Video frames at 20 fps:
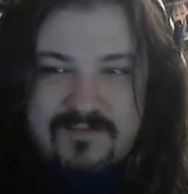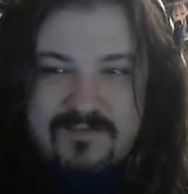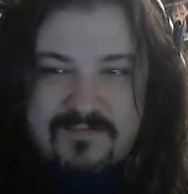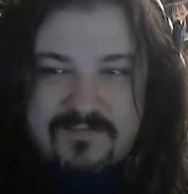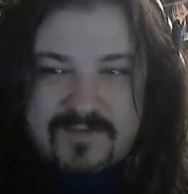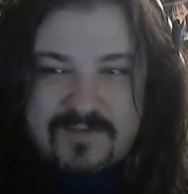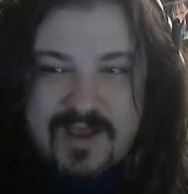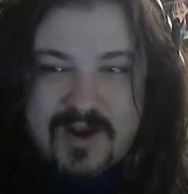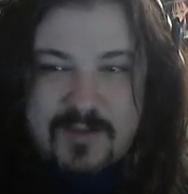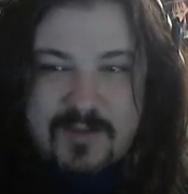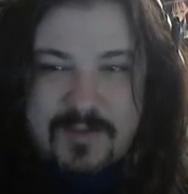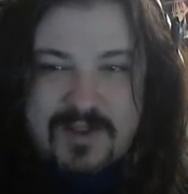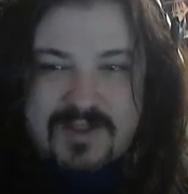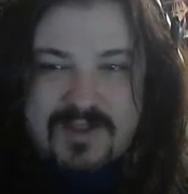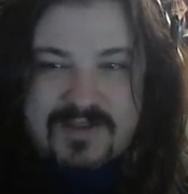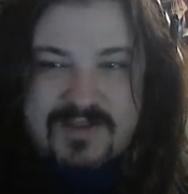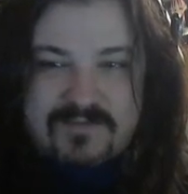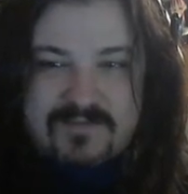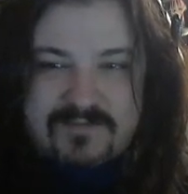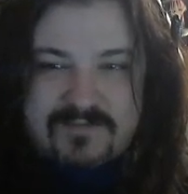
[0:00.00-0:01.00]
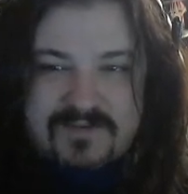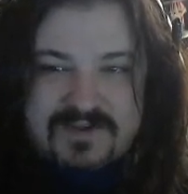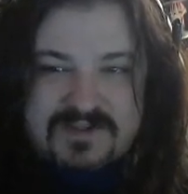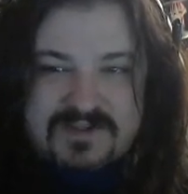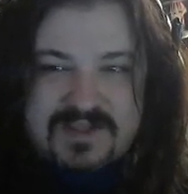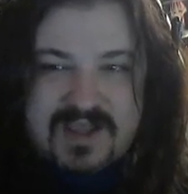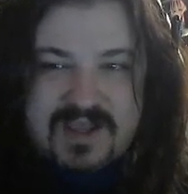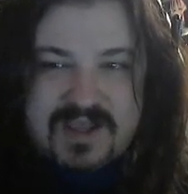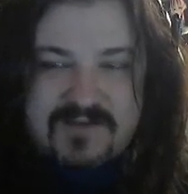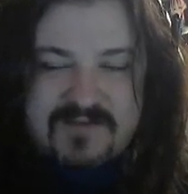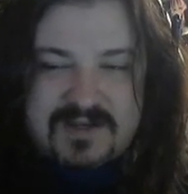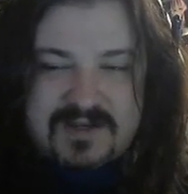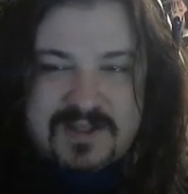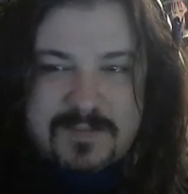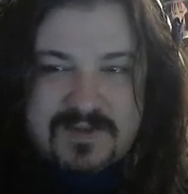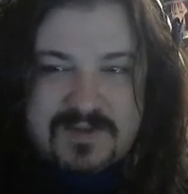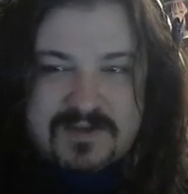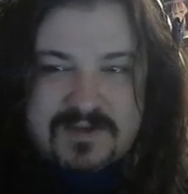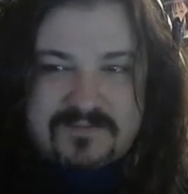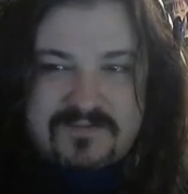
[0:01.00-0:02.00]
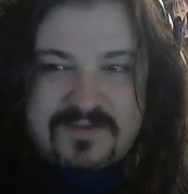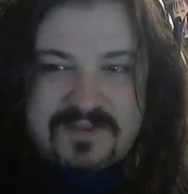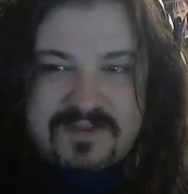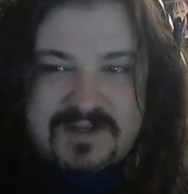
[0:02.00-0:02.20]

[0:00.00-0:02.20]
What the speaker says: Fireball even feels kind of anemic in 5th